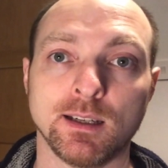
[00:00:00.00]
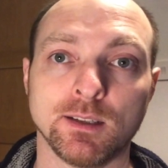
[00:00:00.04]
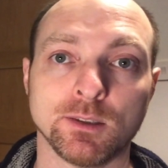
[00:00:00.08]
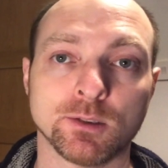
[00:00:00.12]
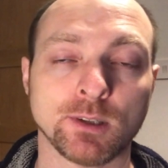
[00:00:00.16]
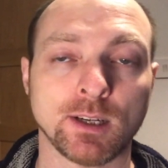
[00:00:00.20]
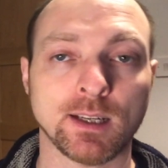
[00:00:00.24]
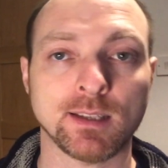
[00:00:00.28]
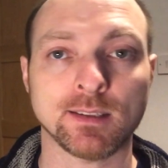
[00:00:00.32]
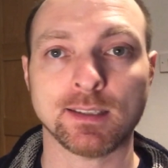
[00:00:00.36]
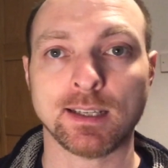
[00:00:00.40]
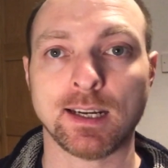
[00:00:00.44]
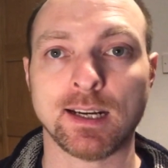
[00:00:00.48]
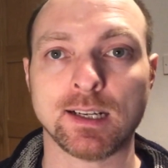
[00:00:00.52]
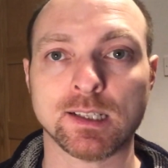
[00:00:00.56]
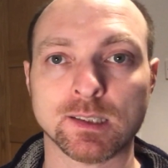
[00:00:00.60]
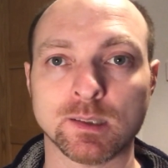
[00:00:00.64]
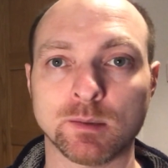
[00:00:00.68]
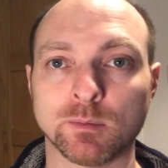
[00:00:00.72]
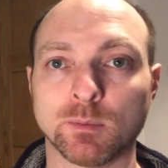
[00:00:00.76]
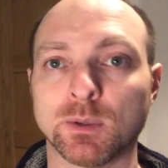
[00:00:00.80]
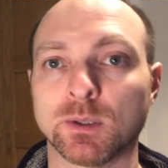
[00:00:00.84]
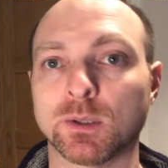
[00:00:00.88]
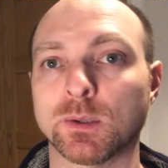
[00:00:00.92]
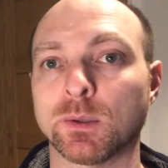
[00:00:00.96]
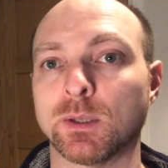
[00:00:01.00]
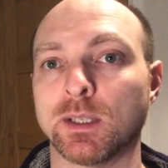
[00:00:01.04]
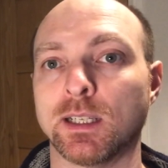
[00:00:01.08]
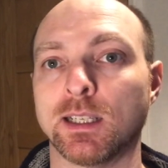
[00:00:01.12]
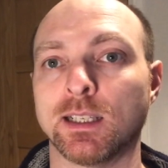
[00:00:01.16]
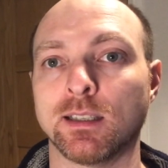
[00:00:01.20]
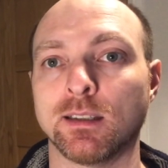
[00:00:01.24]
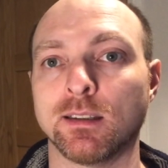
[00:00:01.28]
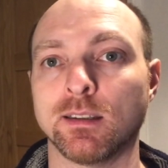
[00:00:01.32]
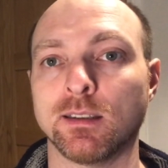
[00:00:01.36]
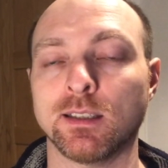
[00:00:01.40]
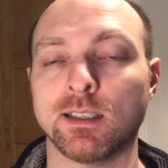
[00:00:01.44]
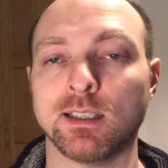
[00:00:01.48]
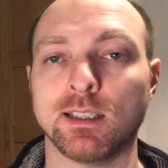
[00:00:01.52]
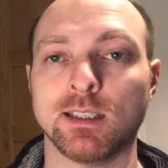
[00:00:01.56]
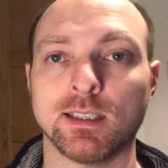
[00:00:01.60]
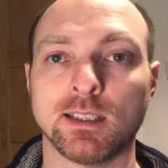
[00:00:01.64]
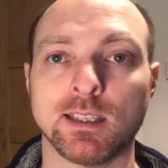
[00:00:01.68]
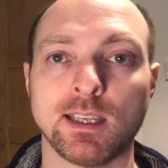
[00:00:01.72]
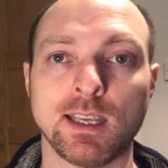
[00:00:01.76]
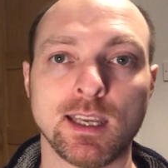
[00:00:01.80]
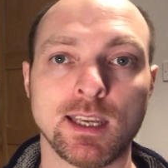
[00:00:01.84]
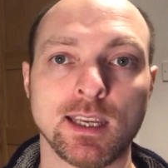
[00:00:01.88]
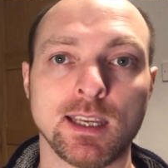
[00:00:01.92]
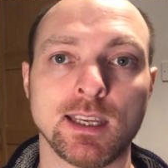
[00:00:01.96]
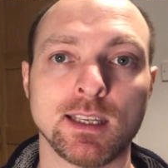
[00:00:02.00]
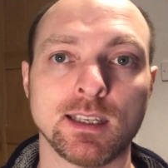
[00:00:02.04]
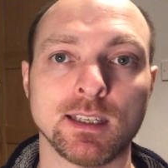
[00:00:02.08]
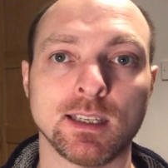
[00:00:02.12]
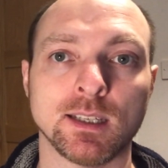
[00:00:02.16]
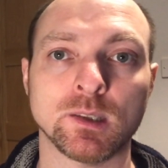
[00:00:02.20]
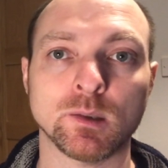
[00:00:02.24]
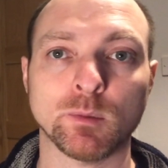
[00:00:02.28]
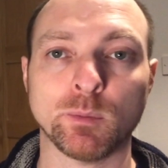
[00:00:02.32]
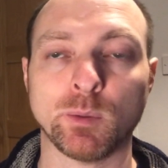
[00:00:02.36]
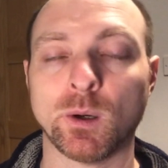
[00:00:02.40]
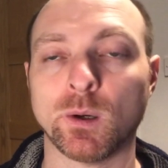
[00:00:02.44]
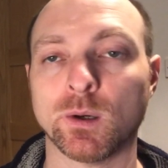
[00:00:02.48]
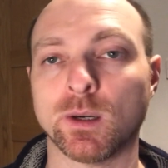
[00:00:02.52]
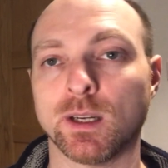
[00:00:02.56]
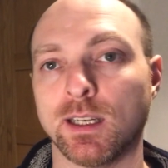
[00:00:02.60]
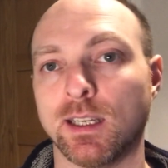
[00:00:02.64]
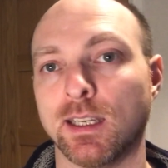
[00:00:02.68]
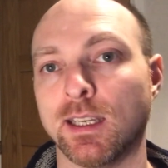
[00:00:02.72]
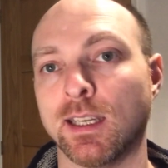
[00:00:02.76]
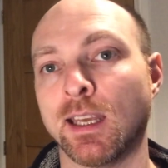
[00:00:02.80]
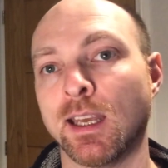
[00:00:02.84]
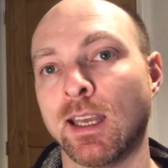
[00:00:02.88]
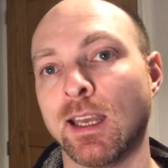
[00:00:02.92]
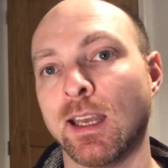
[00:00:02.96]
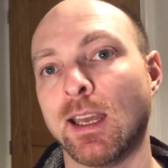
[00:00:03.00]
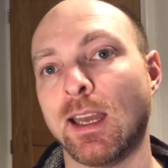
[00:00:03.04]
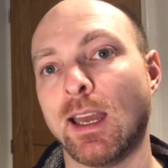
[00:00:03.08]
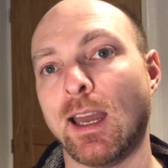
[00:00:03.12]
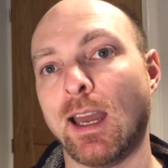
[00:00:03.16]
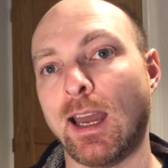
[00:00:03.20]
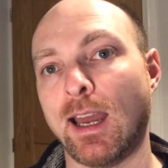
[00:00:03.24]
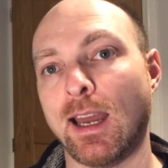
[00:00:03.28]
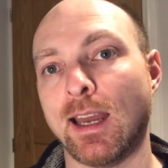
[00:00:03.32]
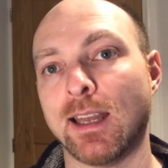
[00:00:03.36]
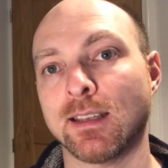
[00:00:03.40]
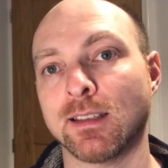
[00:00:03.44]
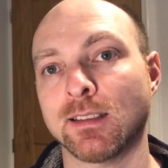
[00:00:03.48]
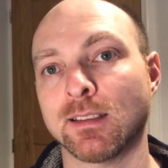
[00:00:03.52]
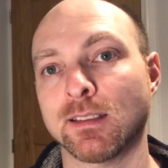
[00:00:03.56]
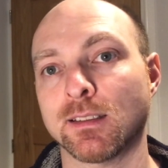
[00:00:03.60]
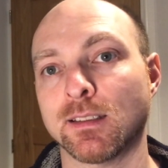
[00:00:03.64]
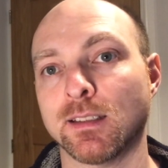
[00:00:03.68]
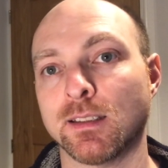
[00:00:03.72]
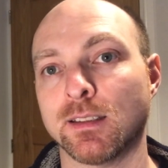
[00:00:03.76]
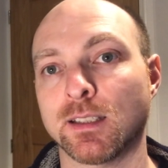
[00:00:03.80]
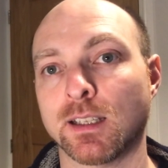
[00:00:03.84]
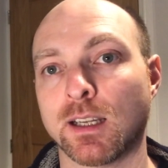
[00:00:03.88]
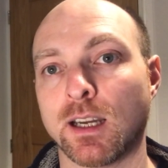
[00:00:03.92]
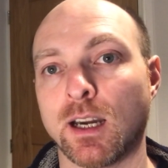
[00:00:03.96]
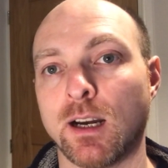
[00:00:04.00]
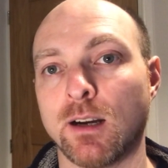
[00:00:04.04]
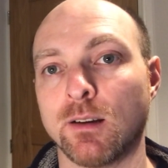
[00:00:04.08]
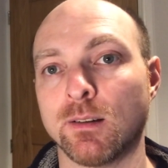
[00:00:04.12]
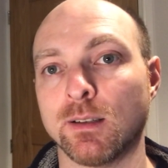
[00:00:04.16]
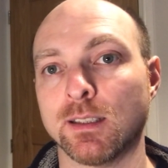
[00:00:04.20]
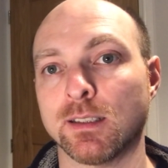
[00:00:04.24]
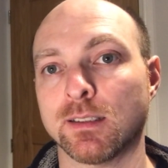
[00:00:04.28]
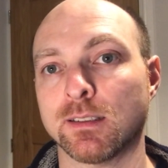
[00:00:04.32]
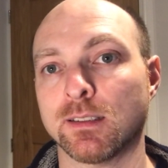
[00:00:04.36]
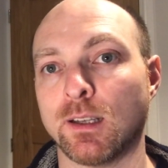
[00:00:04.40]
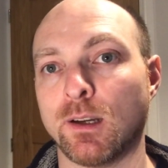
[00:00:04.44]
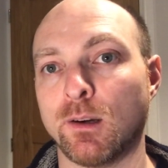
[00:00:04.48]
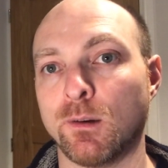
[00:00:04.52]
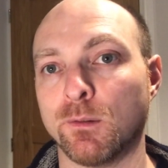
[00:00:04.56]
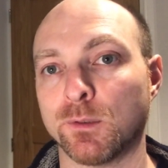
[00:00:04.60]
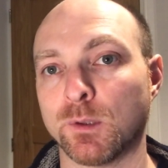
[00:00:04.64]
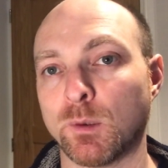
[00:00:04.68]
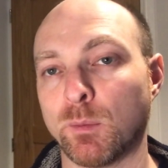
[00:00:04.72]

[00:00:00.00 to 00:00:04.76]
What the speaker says: transaction between the key in your pocket and the car itself.